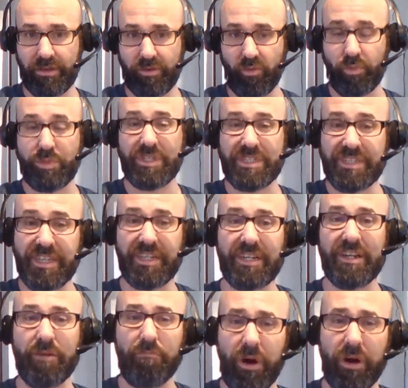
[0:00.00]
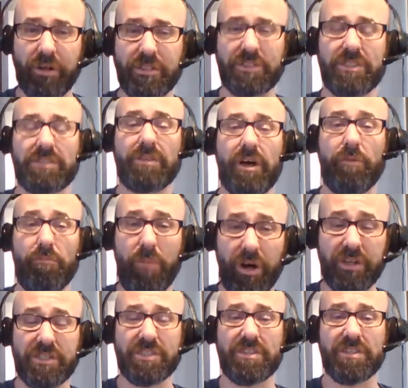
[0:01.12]
will be seated amongst,
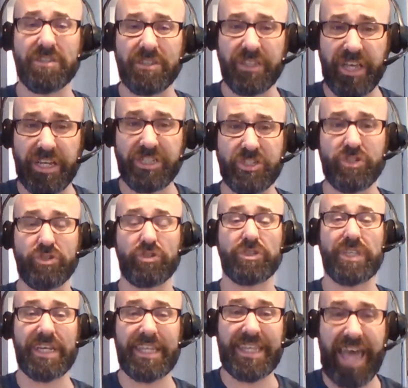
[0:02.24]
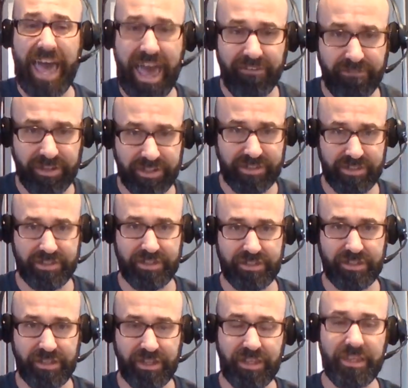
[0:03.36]
amongst the celestials in the heavens.
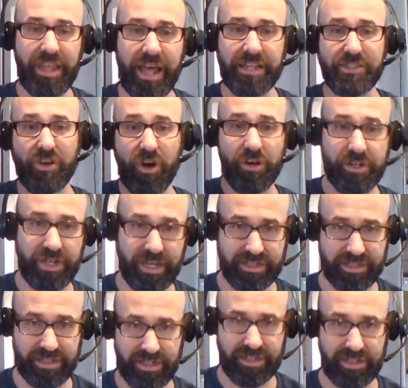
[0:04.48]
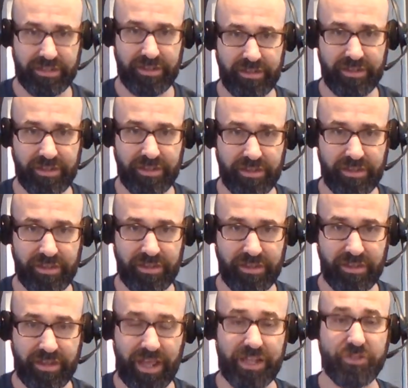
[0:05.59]
That's our destiny.
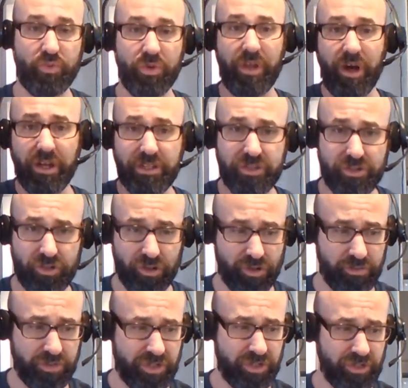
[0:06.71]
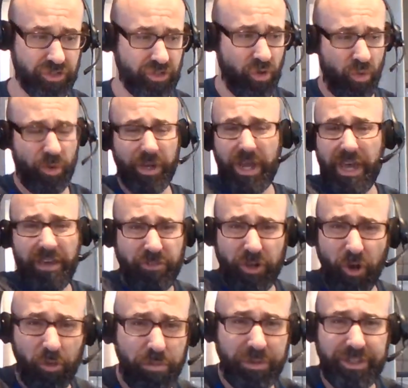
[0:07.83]
That's where the uncircumcision's going. If you
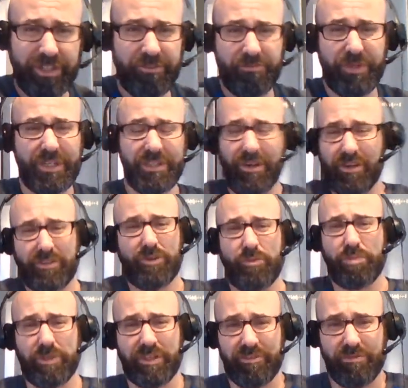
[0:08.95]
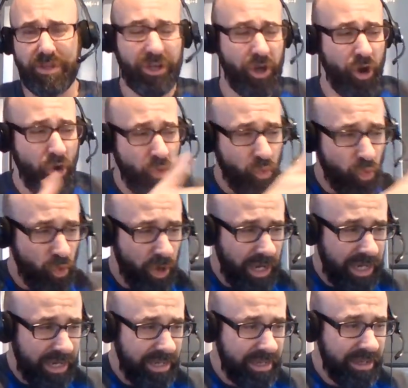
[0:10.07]
don't believe me, don't, don't believe me.
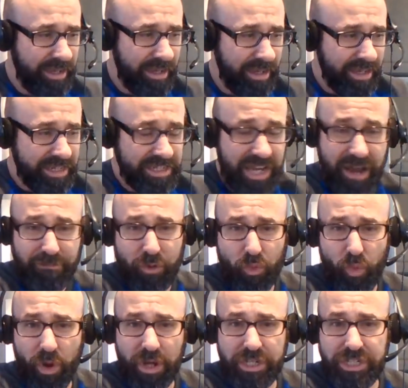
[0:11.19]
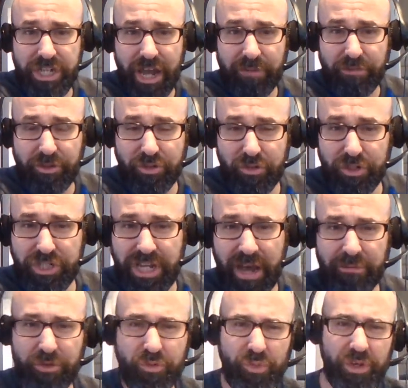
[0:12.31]
Read chapter 1, chapter 2, and
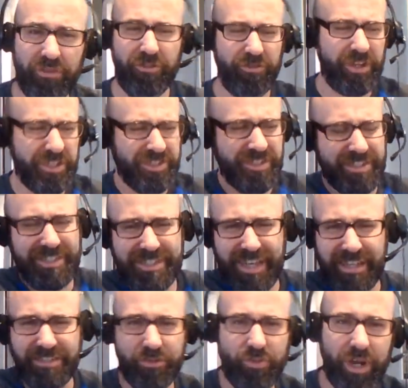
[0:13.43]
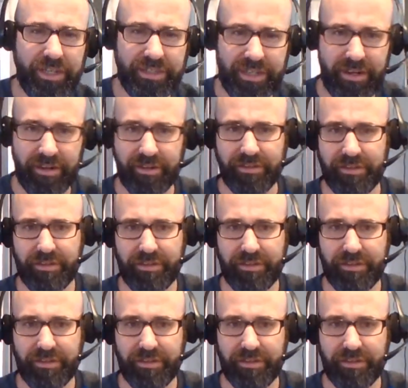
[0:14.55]
chapter 3 of Ephesians. It says it right there